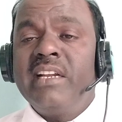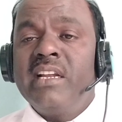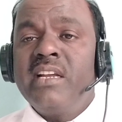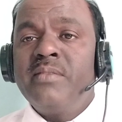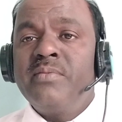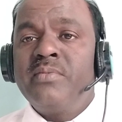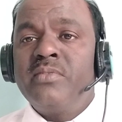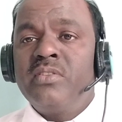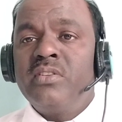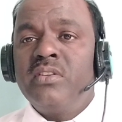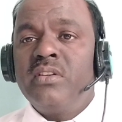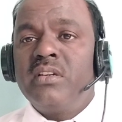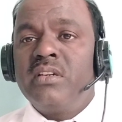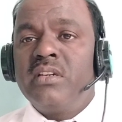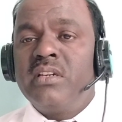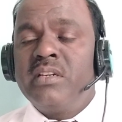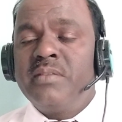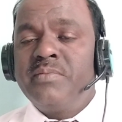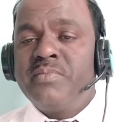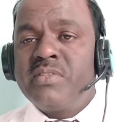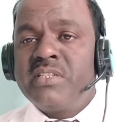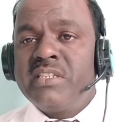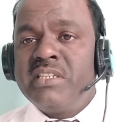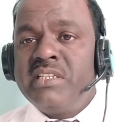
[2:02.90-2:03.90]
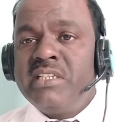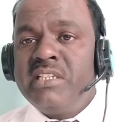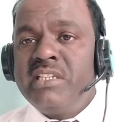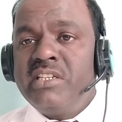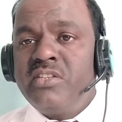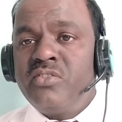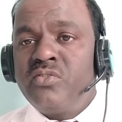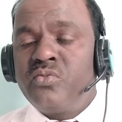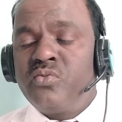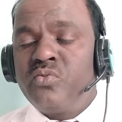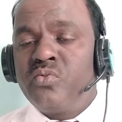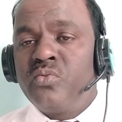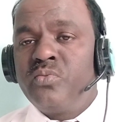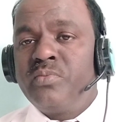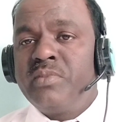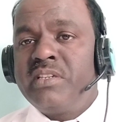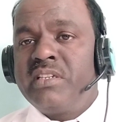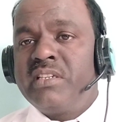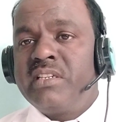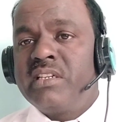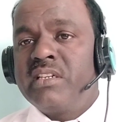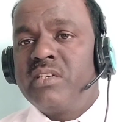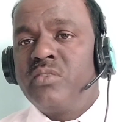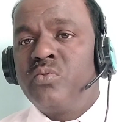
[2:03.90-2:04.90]
times needs to be
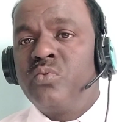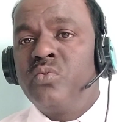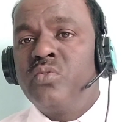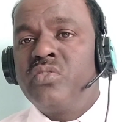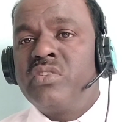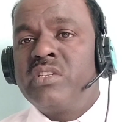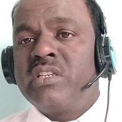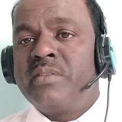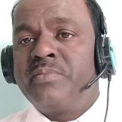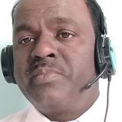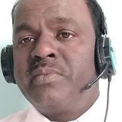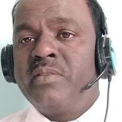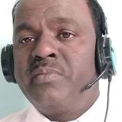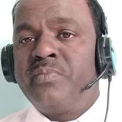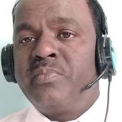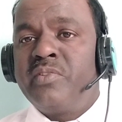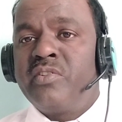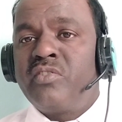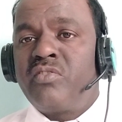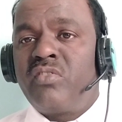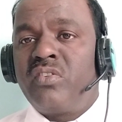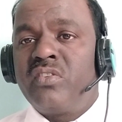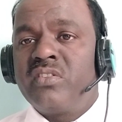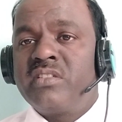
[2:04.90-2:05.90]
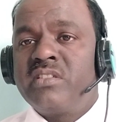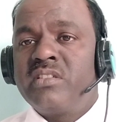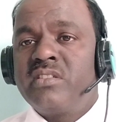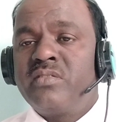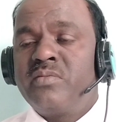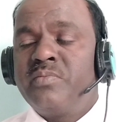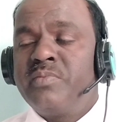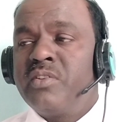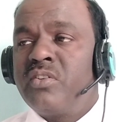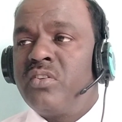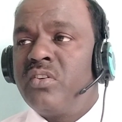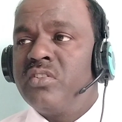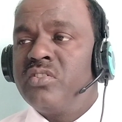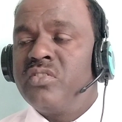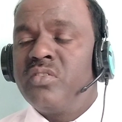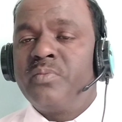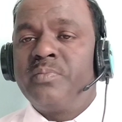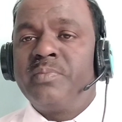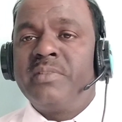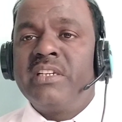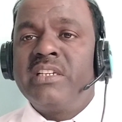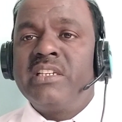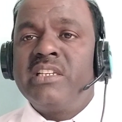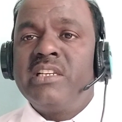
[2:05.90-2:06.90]
take good safety precautions. Because of
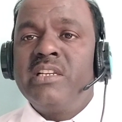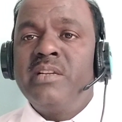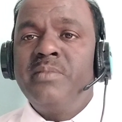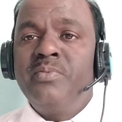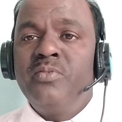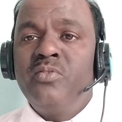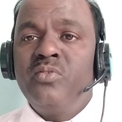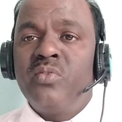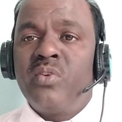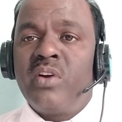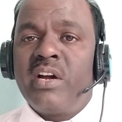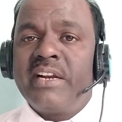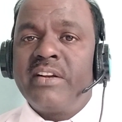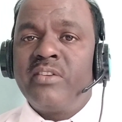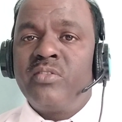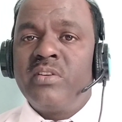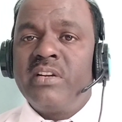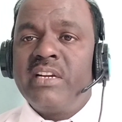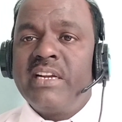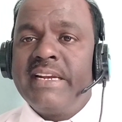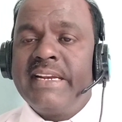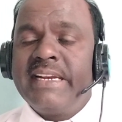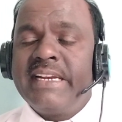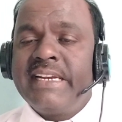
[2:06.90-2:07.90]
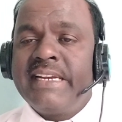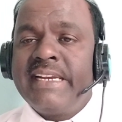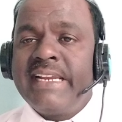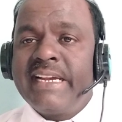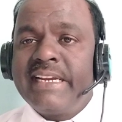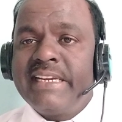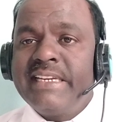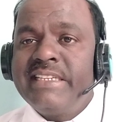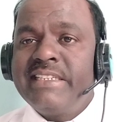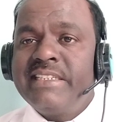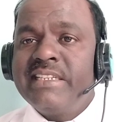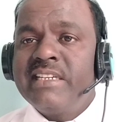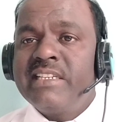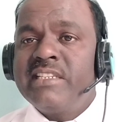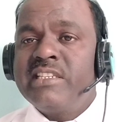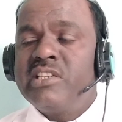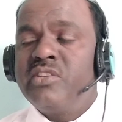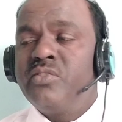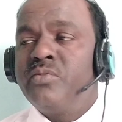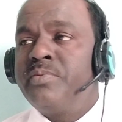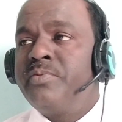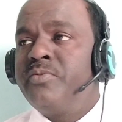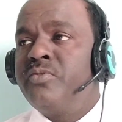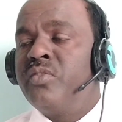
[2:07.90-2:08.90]
that, if you are negligence,
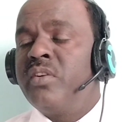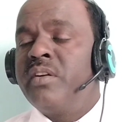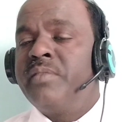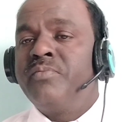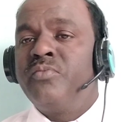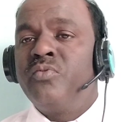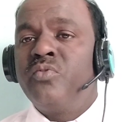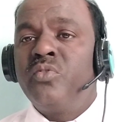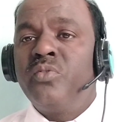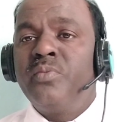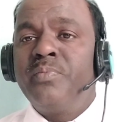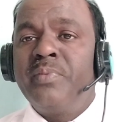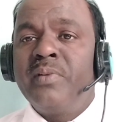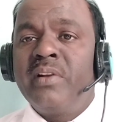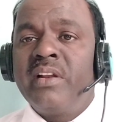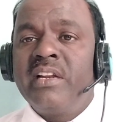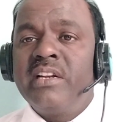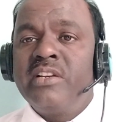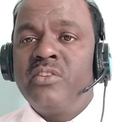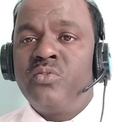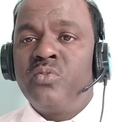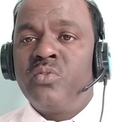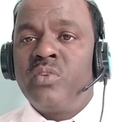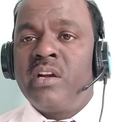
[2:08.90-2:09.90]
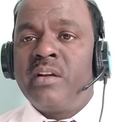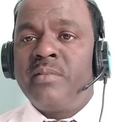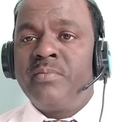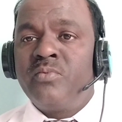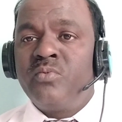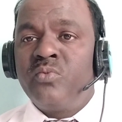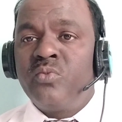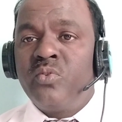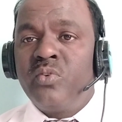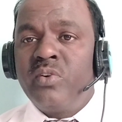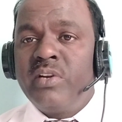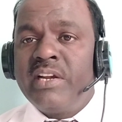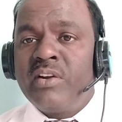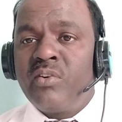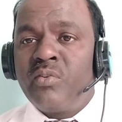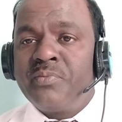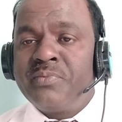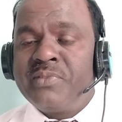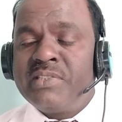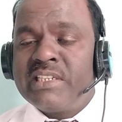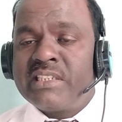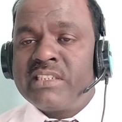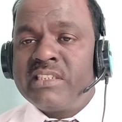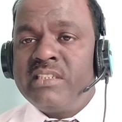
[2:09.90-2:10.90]
if you have no plan, you have no
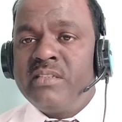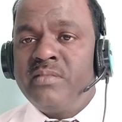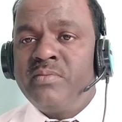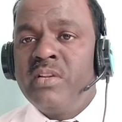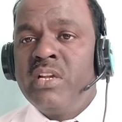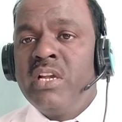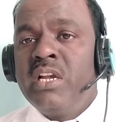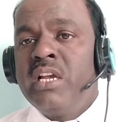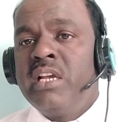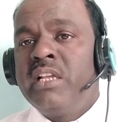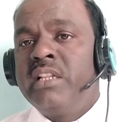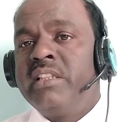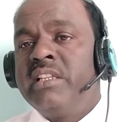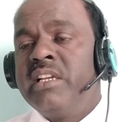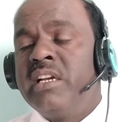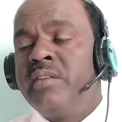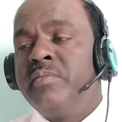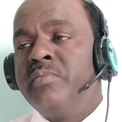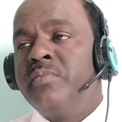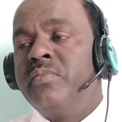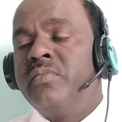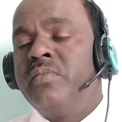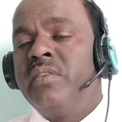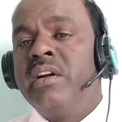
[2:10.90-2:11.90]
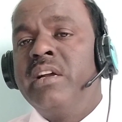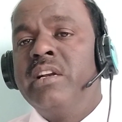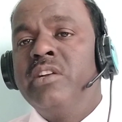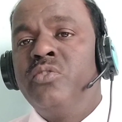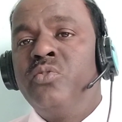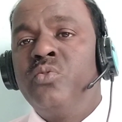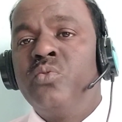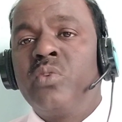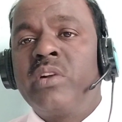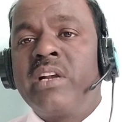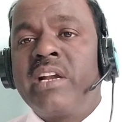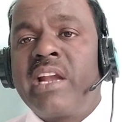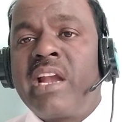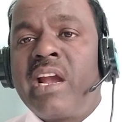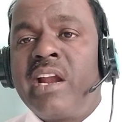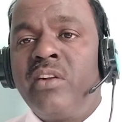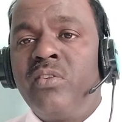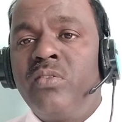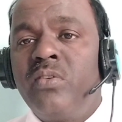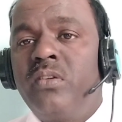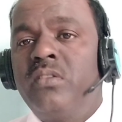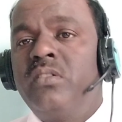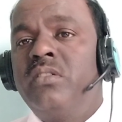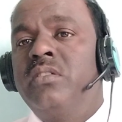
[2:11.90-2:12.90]
objective, then and you
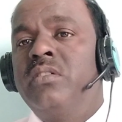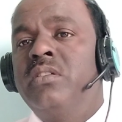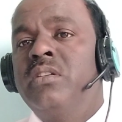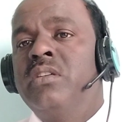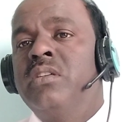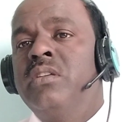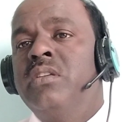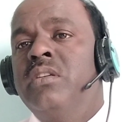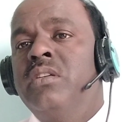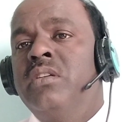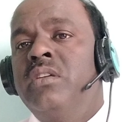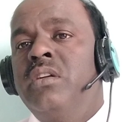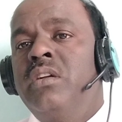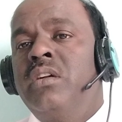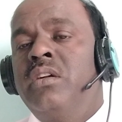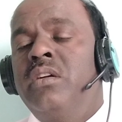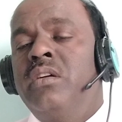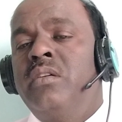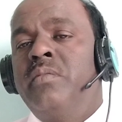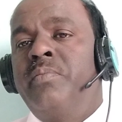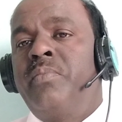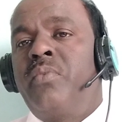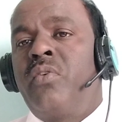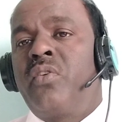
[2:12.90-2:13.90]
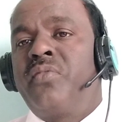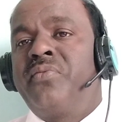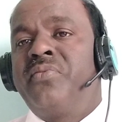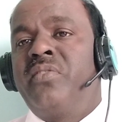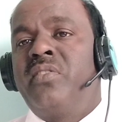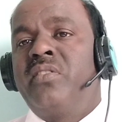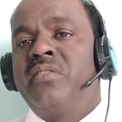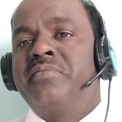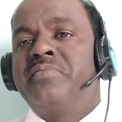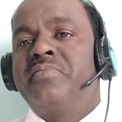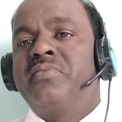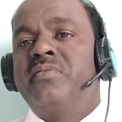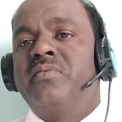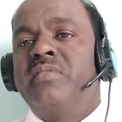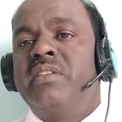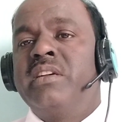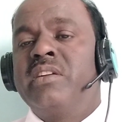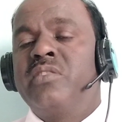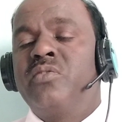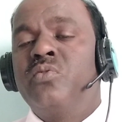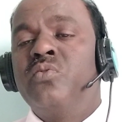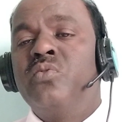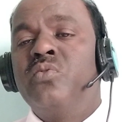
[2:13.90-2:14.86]
cannot perform a